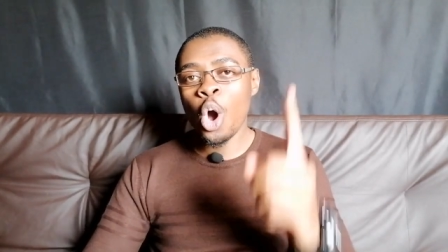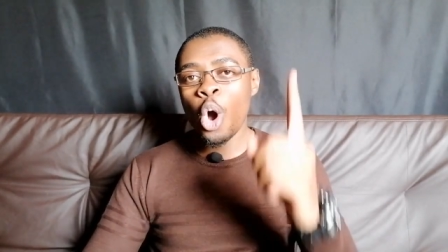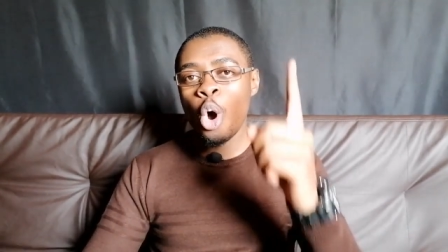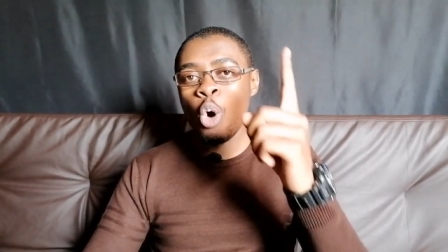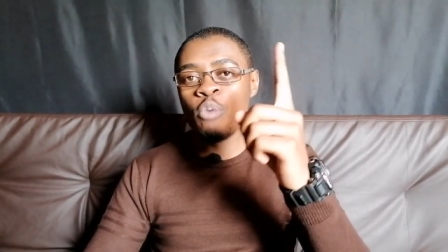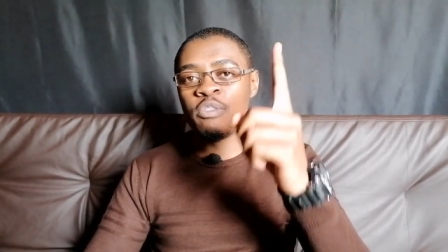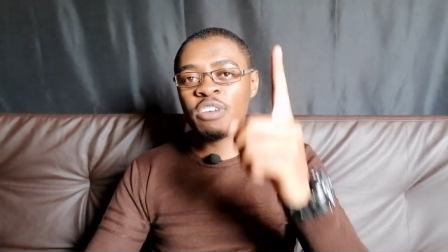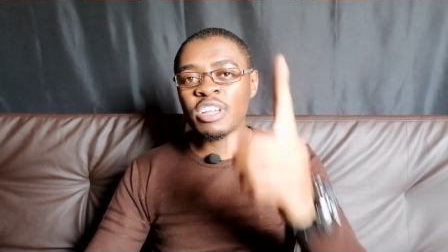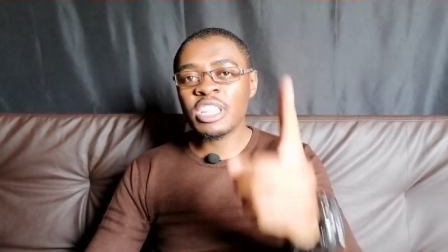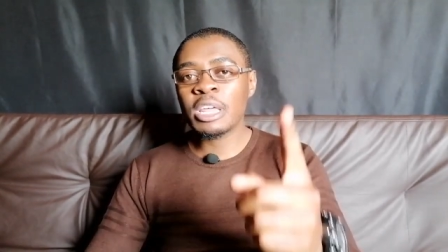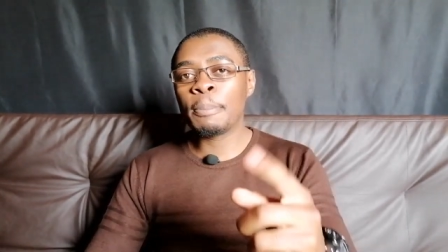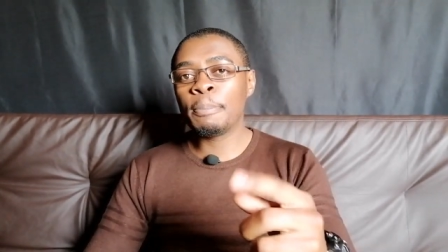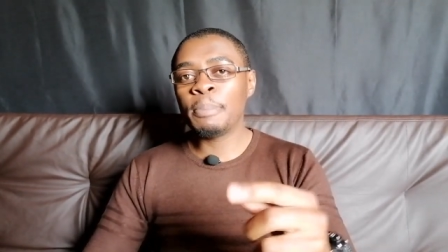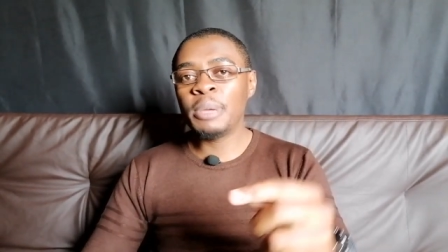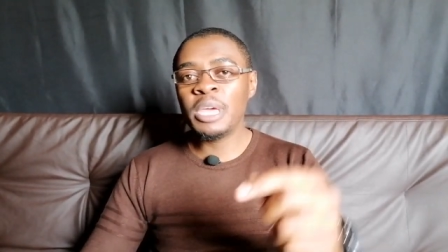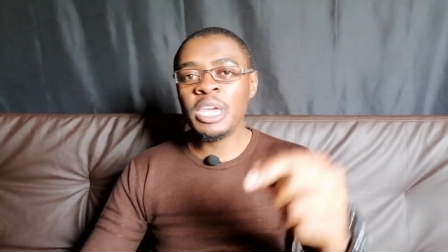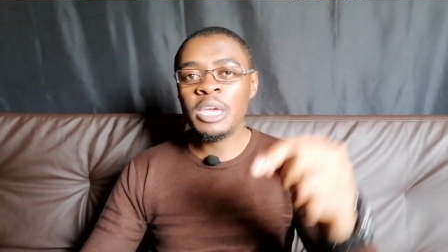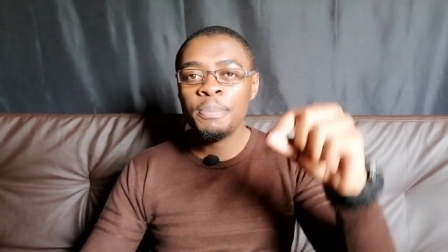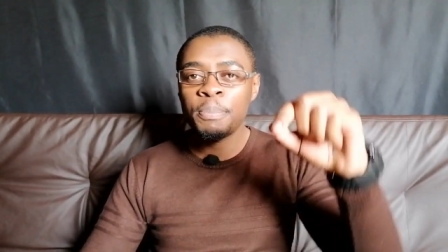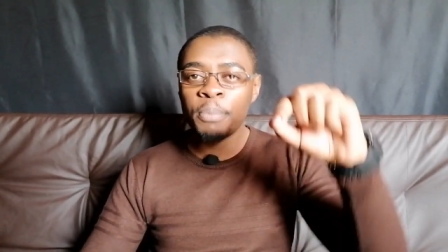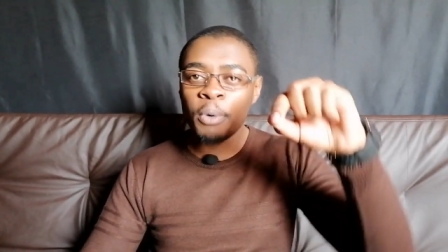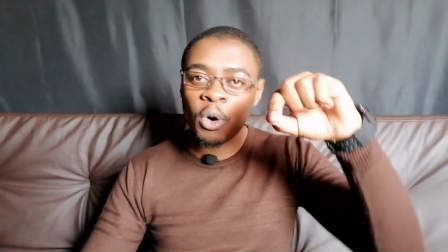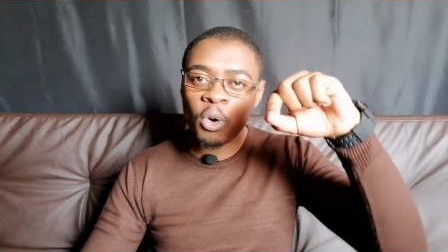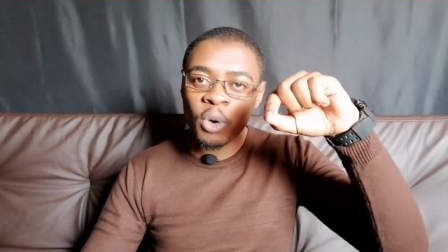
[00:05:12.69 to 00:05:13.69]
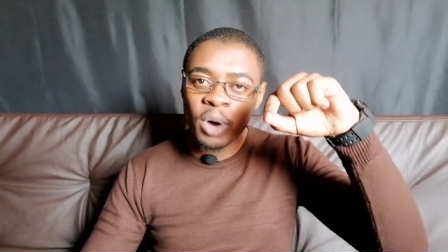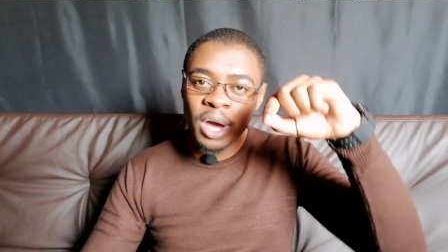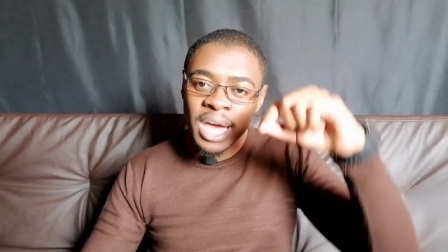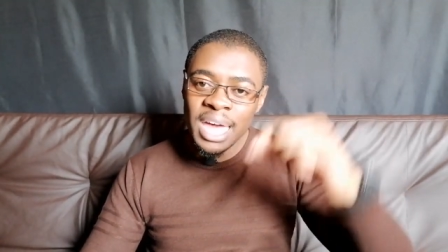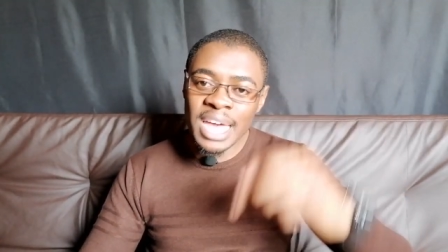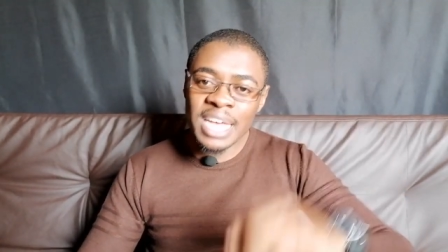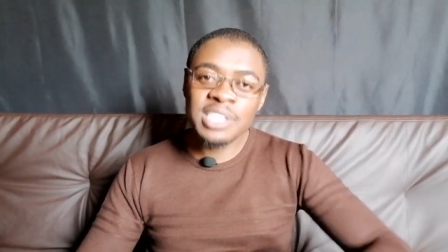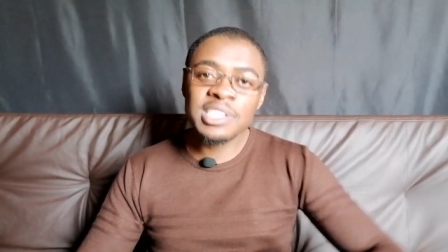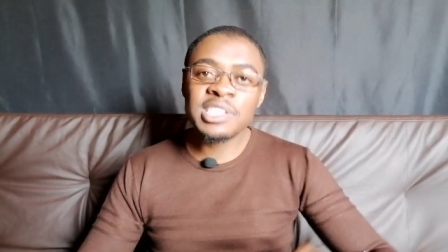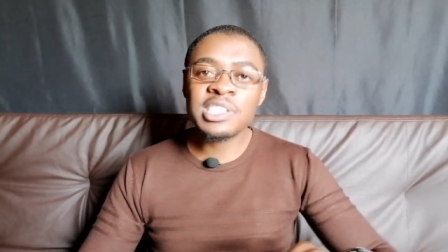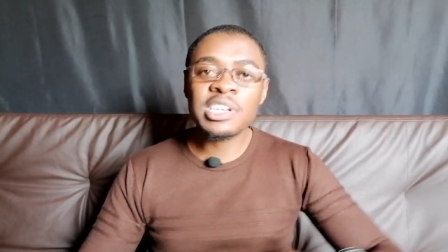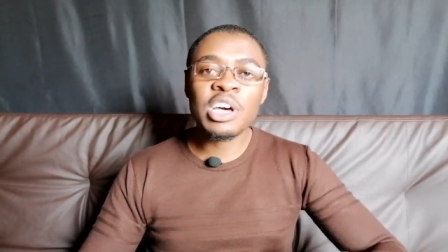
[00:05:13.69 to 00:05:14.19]
over the people
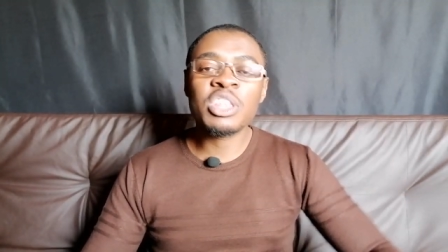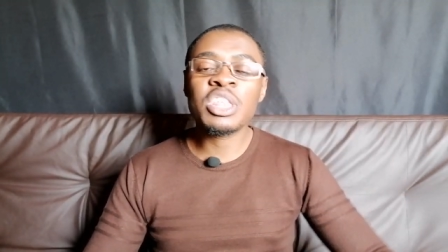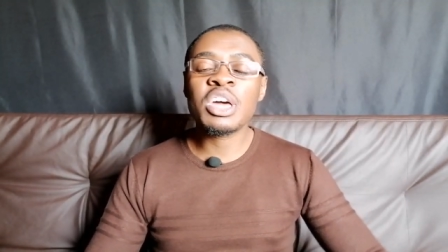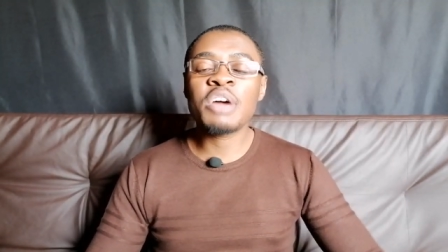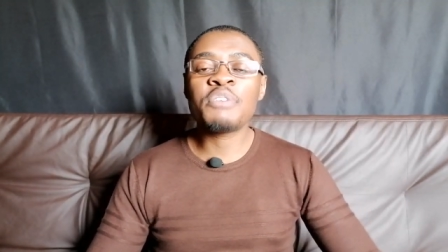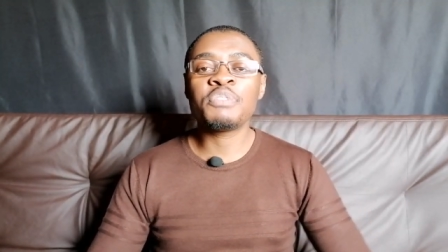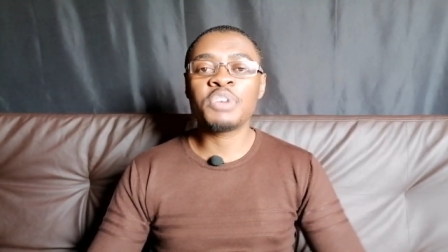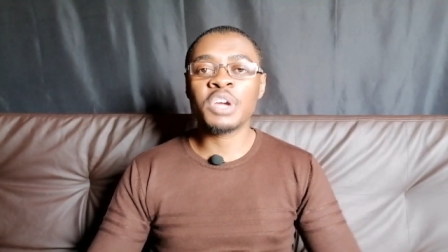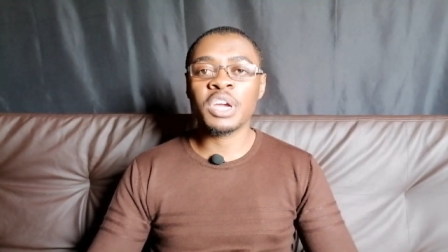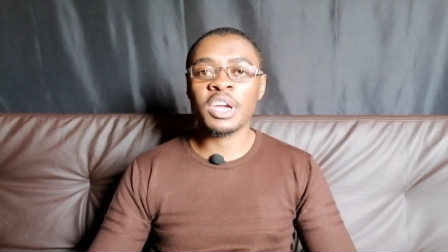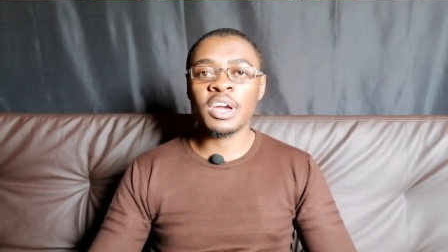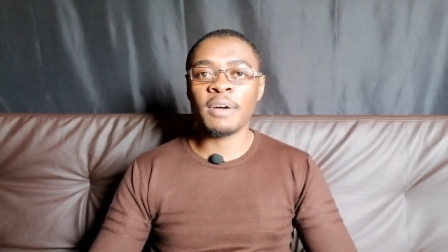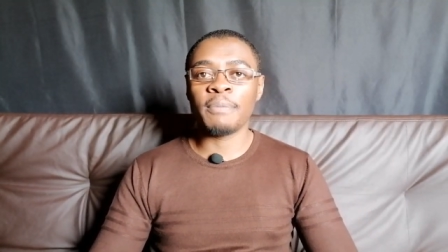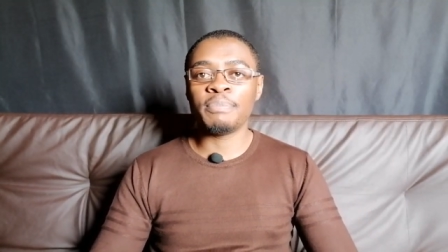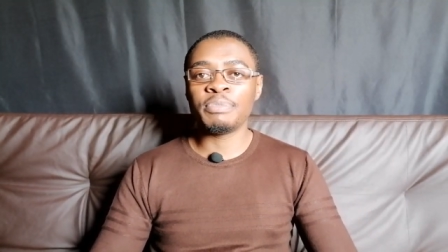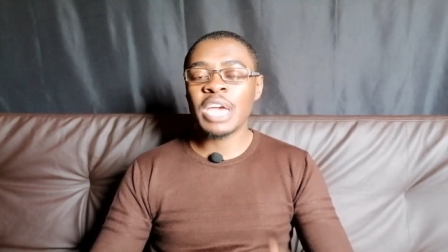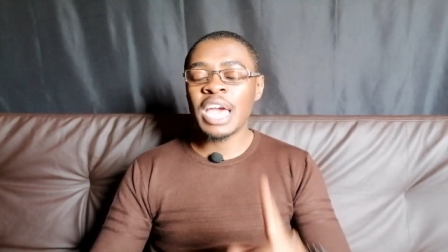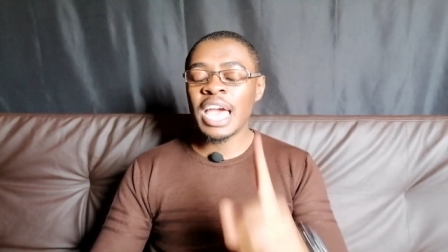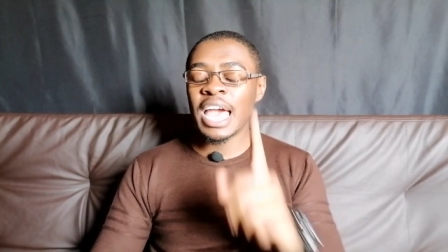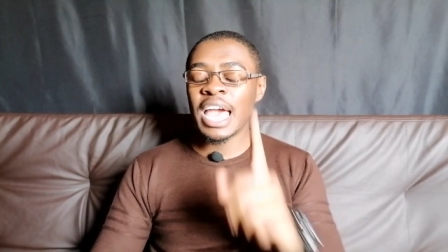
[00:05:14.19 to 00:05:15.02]
in South Africa.